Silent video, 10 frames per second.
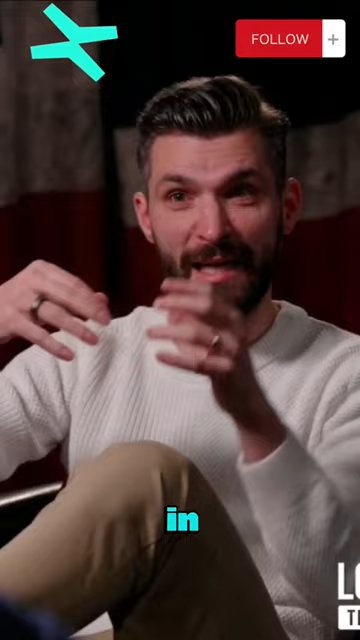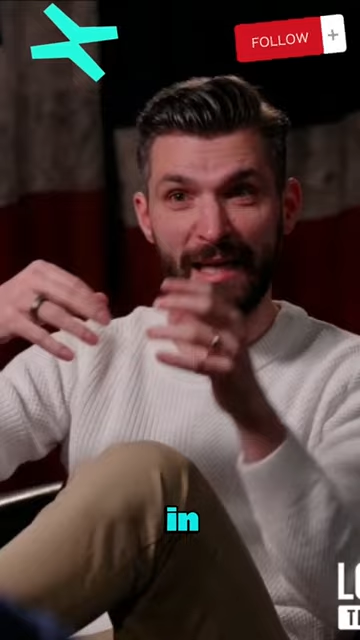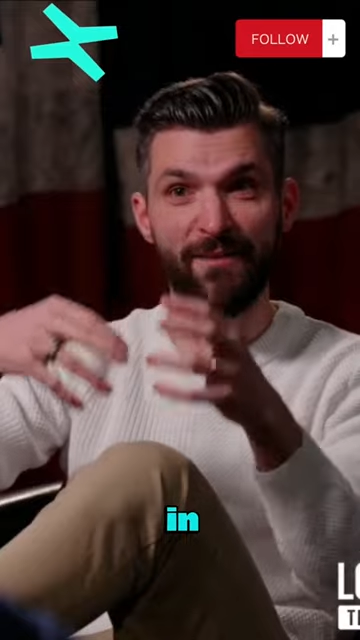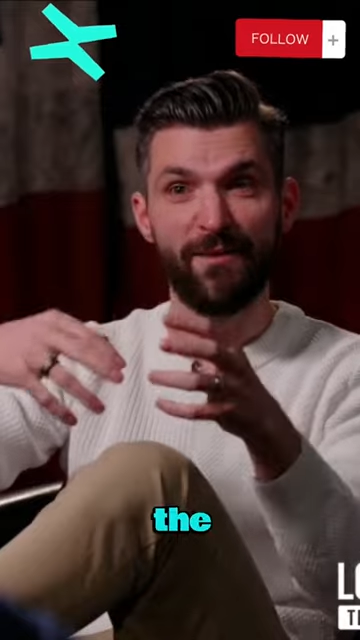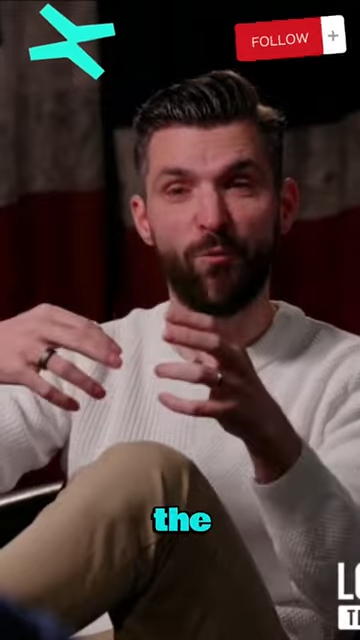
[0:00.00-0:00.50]

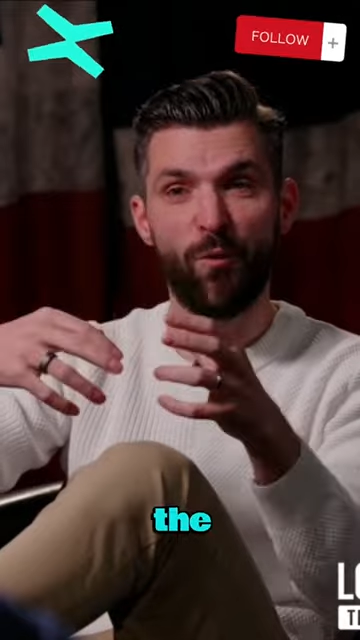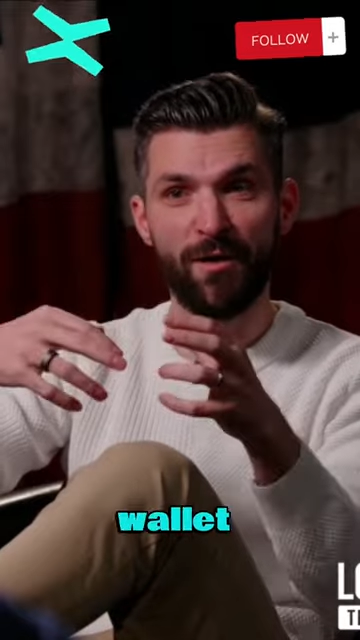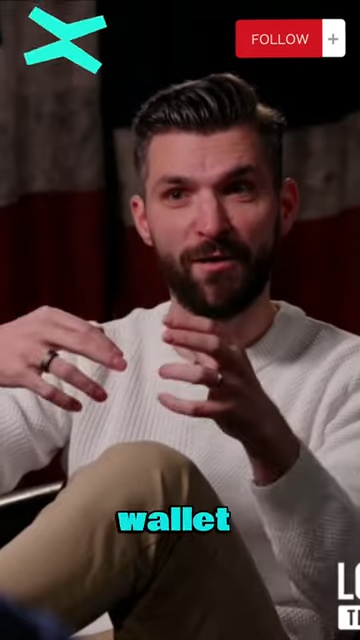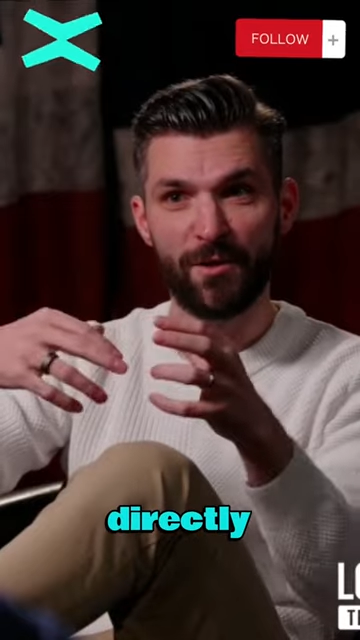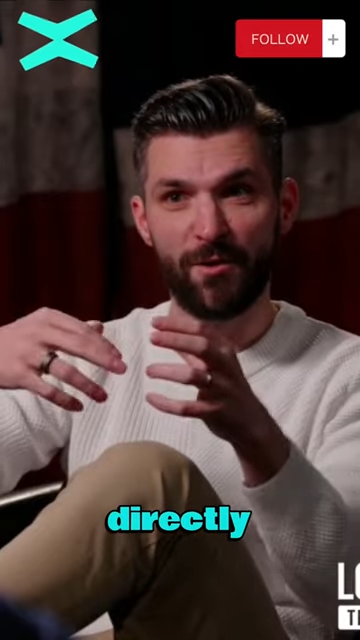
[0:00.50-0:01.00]
in the
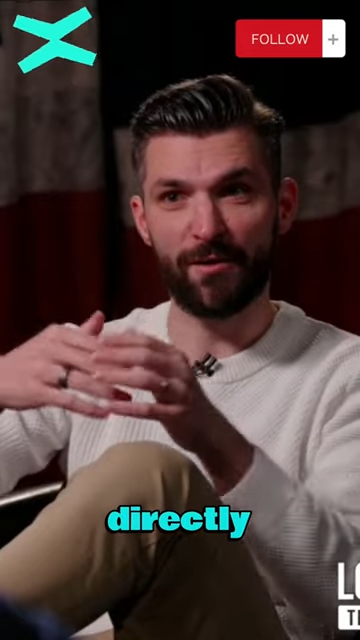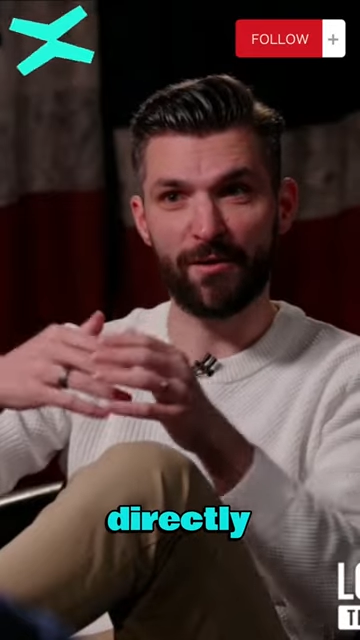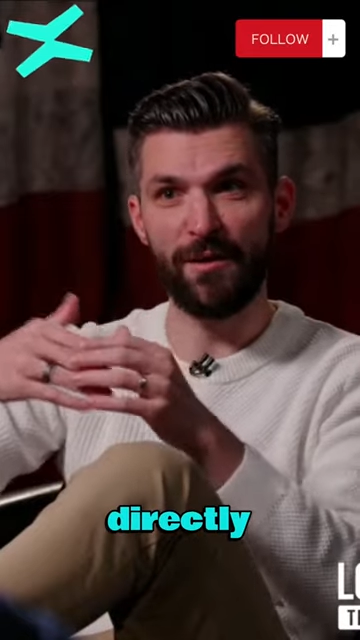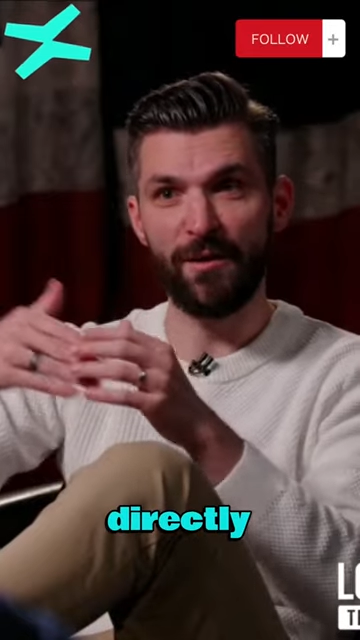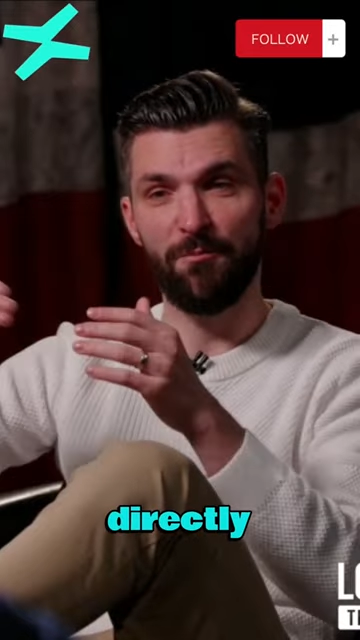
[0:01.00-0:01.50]
wallet
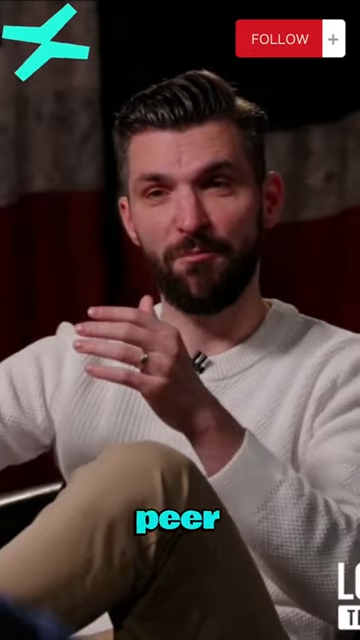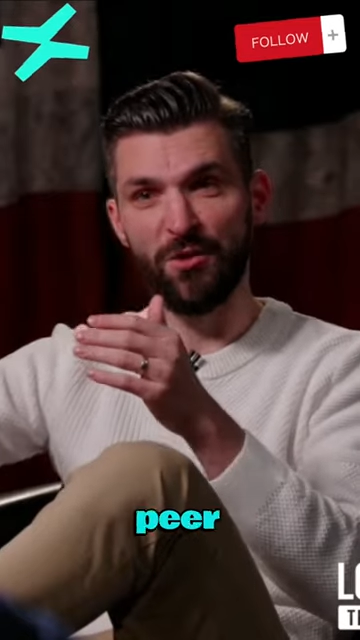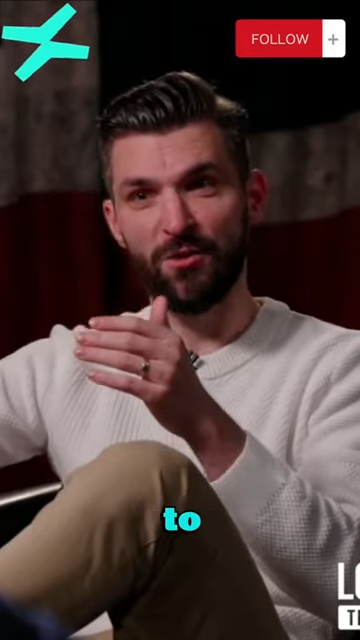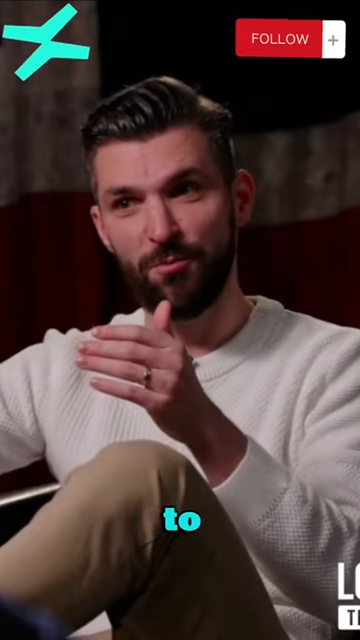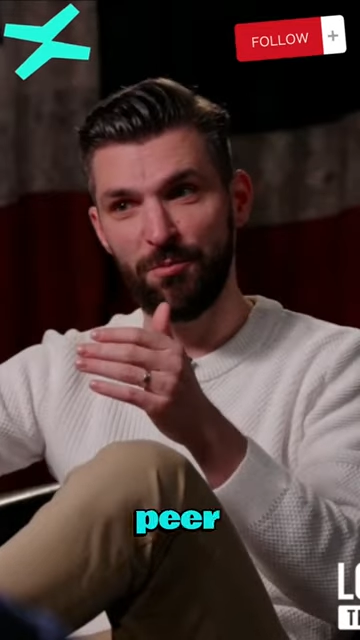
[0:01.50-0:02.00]
directly,
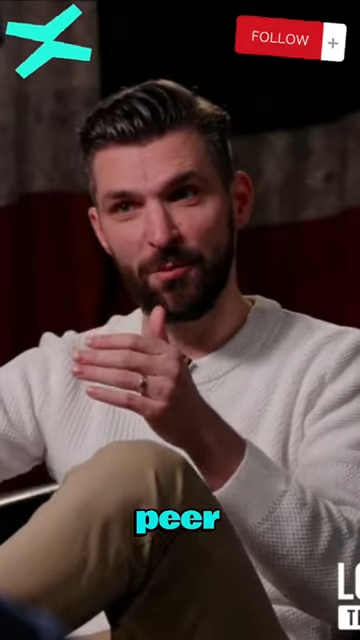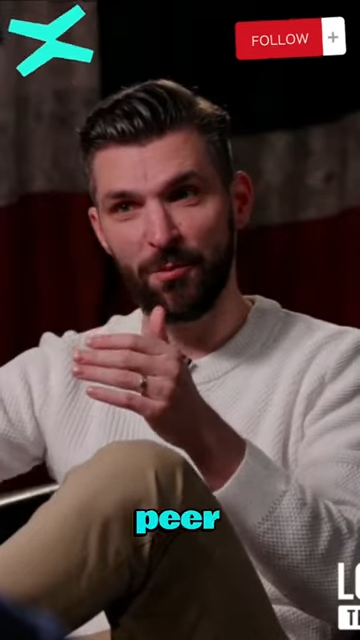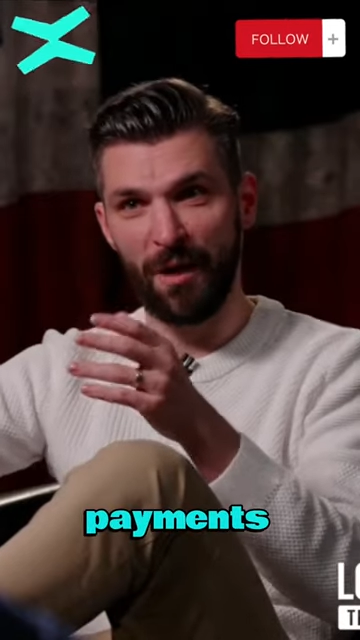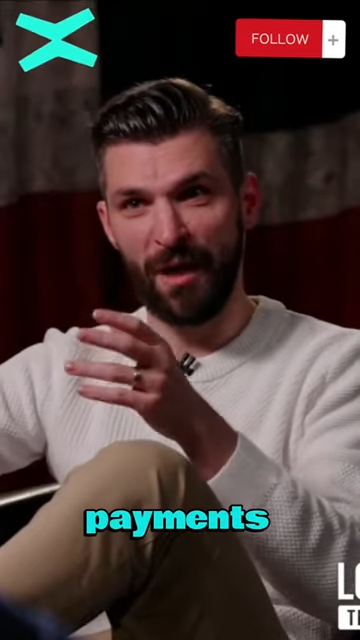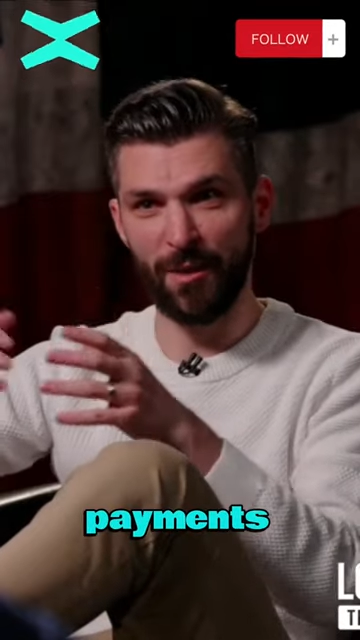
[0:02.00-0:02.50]
peer to -peer
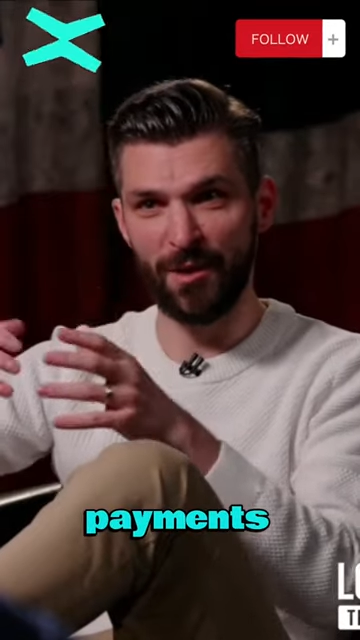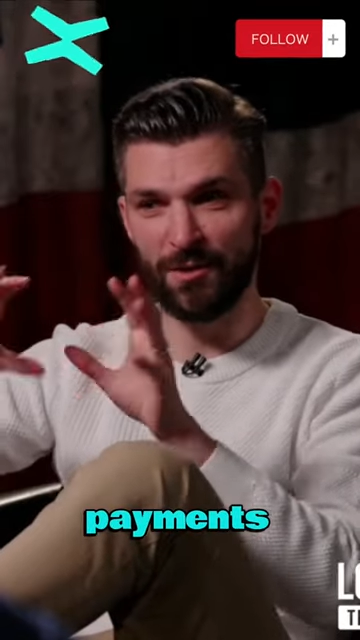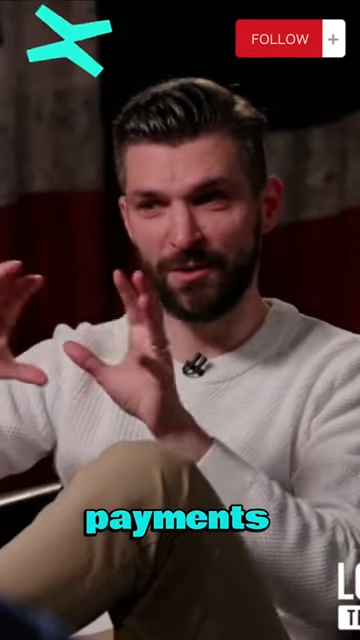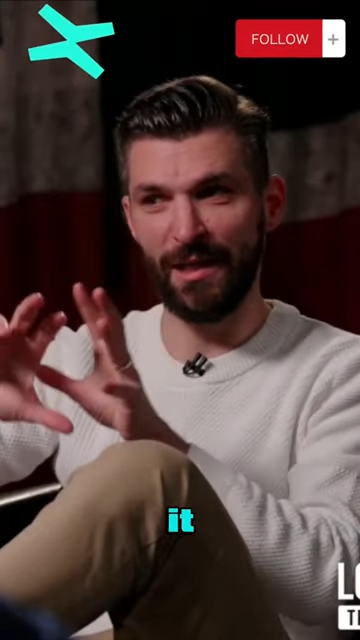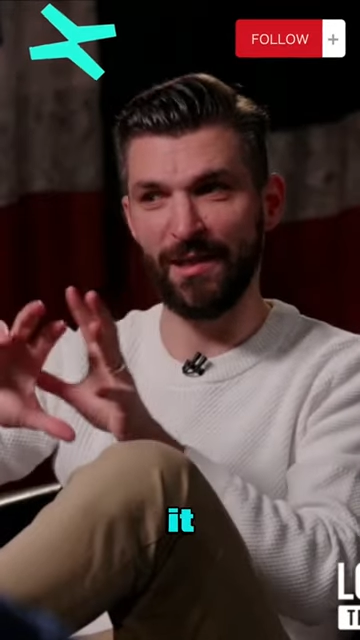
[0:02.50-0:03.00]
payments.